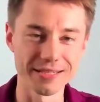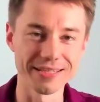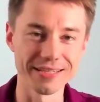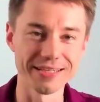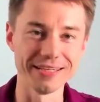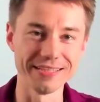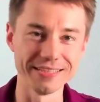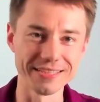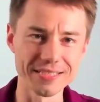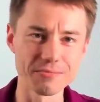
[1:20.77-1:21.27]

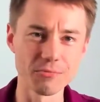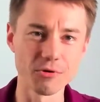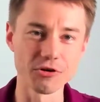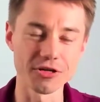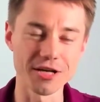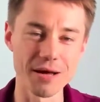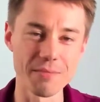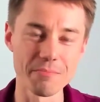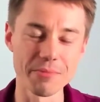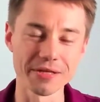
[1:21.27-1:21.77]
In a smaller
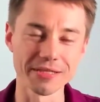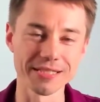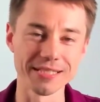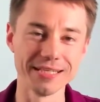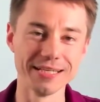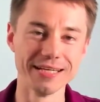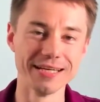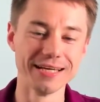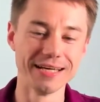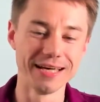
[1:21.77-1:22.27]
company,
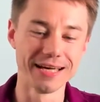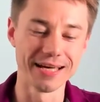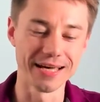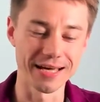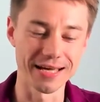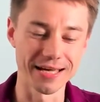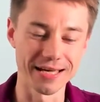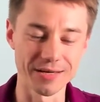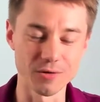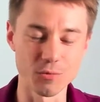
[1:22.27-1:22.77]

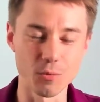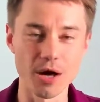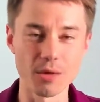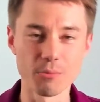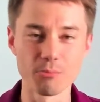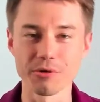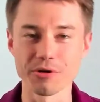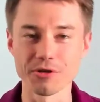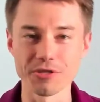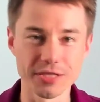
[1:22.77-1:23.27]
one
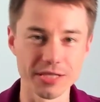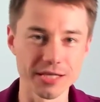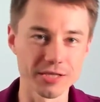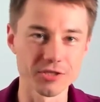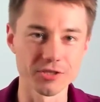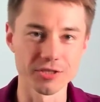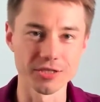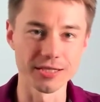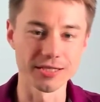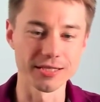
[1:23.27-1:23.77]
person
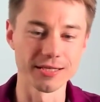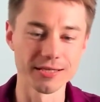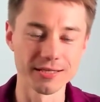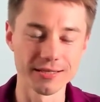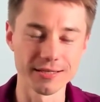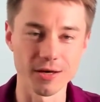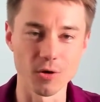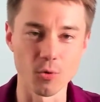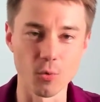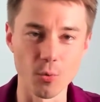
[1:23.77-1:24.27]
actually
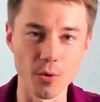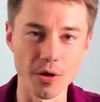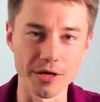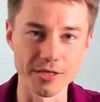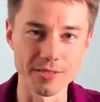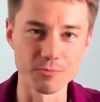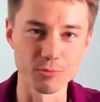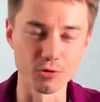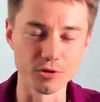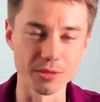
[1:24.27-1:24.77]
wears
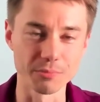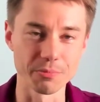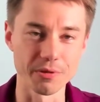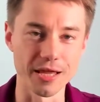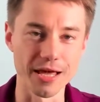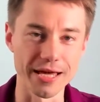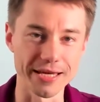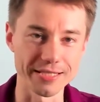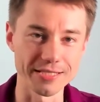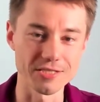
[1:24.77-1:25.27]
multiple
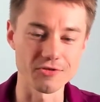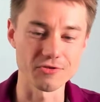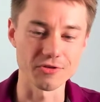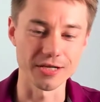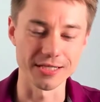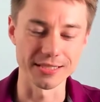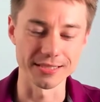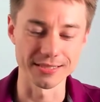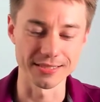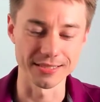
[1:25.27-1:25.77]
hats,
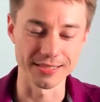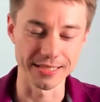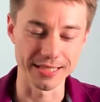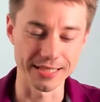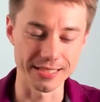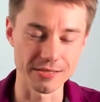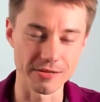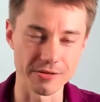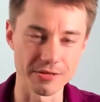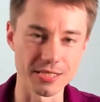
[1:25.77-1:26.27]
right? And I
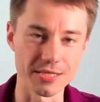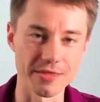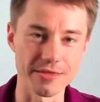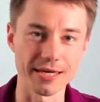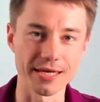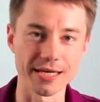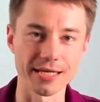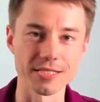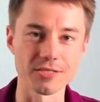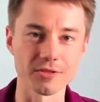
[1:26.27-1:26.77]
guess this is the
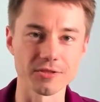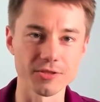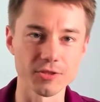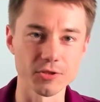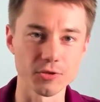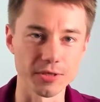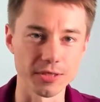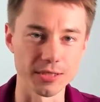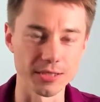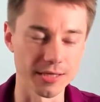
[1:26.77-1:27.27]
case also
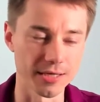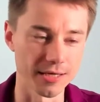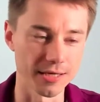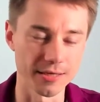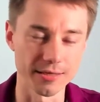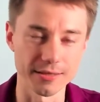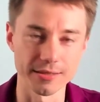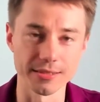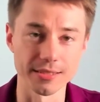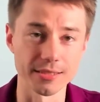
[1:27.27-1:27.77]
in
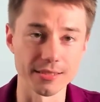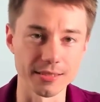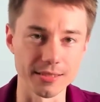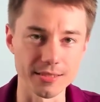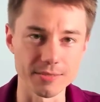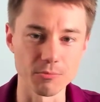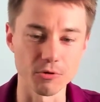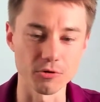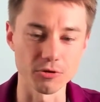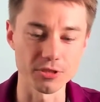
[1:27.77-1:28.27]
a
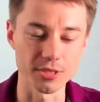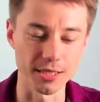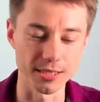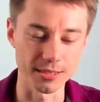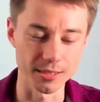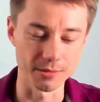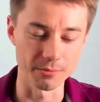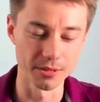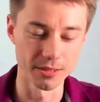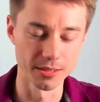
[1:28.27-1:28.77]
small
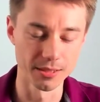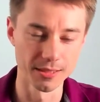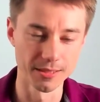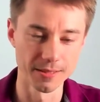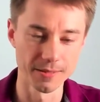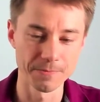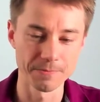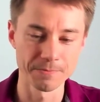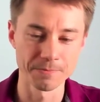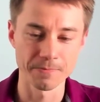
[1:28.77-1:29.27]
startup.
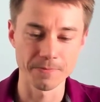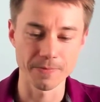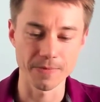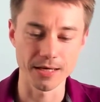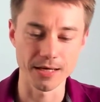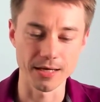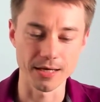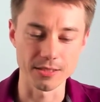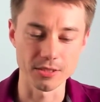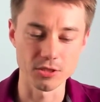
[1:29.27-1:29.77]

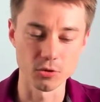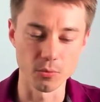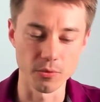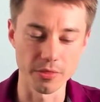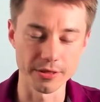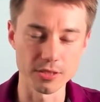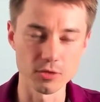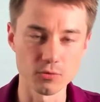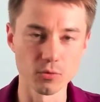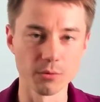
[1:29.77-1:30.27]
So
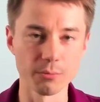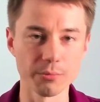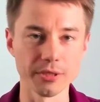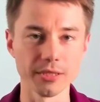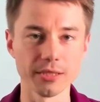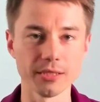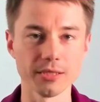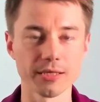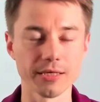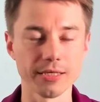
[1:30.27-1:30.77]
this will
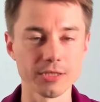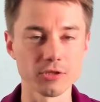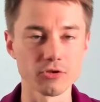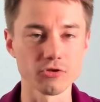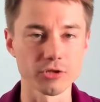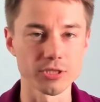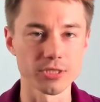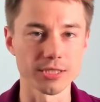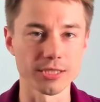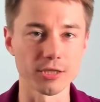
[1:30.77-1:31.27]
be
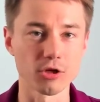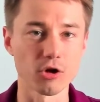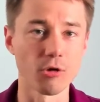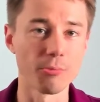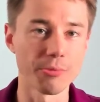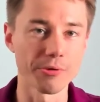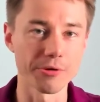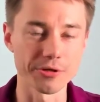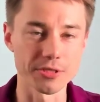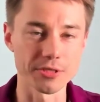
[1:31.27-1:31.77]
interesting
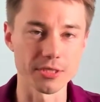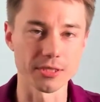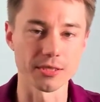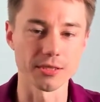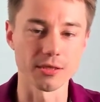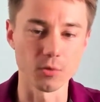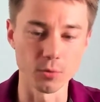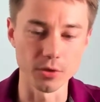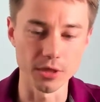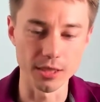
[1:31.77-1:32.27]

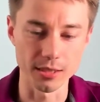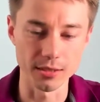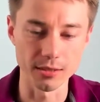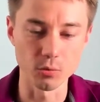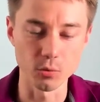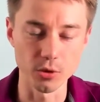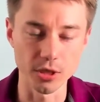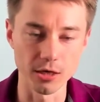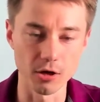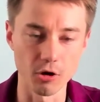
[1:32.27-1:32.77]
comparison. We
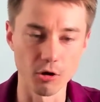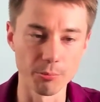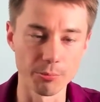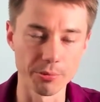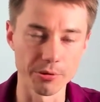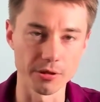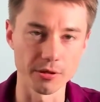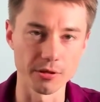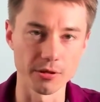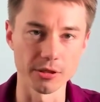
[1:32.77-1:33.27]
can
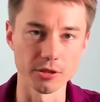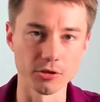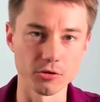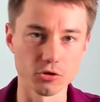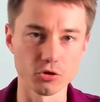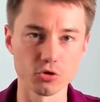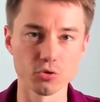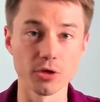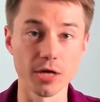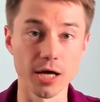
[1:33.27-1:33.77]
compare your
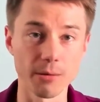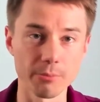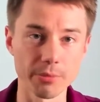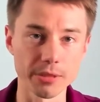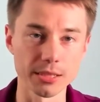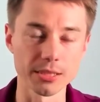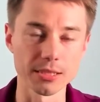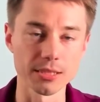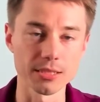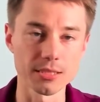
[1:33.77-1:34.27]
two
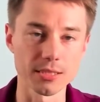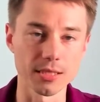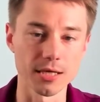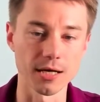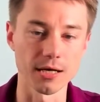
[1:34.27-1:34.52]
companies,